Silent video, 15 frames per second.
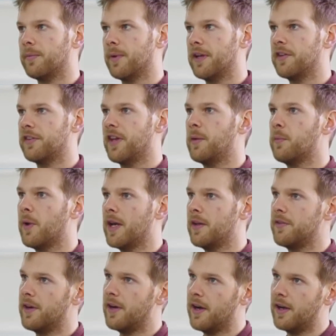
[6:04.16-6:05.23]
In the same way
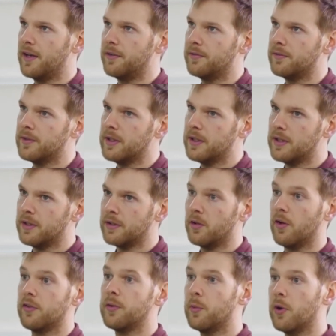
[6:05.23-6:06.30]
that I
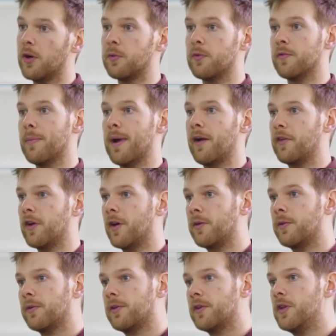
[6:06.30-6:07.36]
got to work with Mario
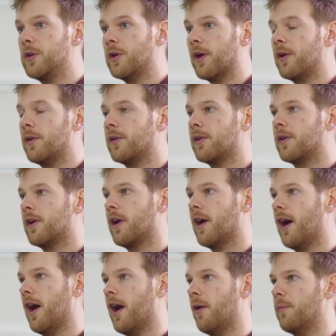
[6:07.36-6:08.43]
Hugo,
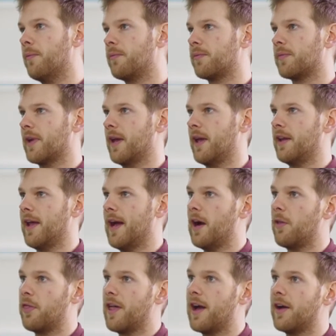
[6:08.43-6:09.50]
and
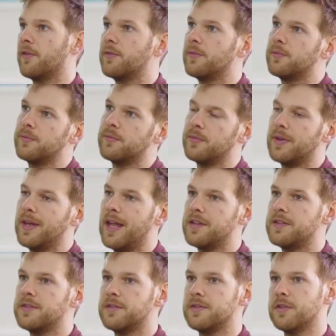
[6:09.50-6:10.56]
how that led
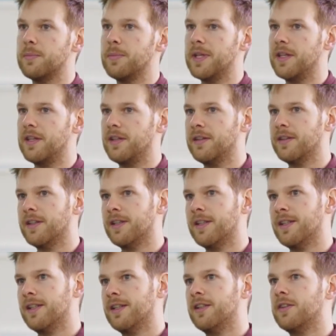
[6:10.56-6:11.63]
to me
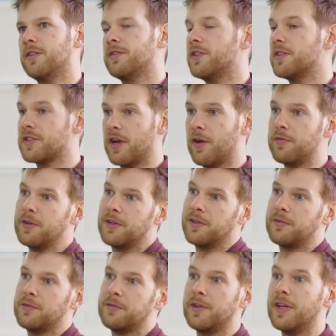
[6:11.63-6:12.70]

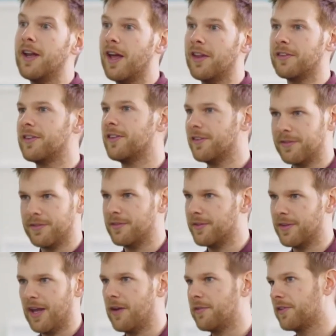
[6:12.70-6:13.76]
discovering freelance
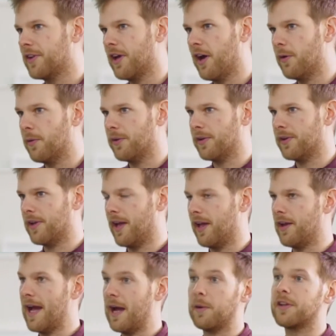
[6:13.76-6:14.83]
lifestyle
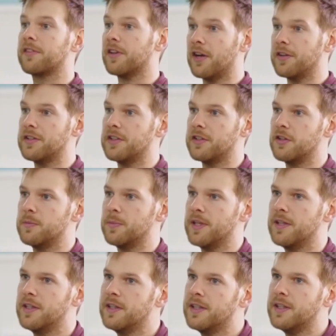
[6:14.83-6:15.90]
and how exciting it could
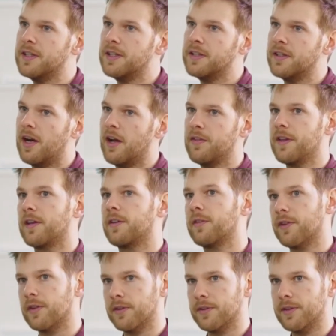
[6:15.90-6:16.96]
be. I think
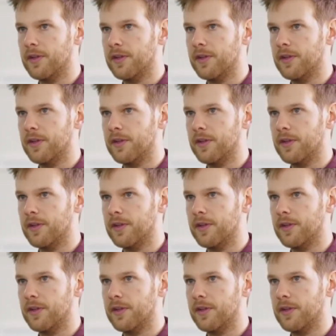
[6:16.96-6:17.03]
that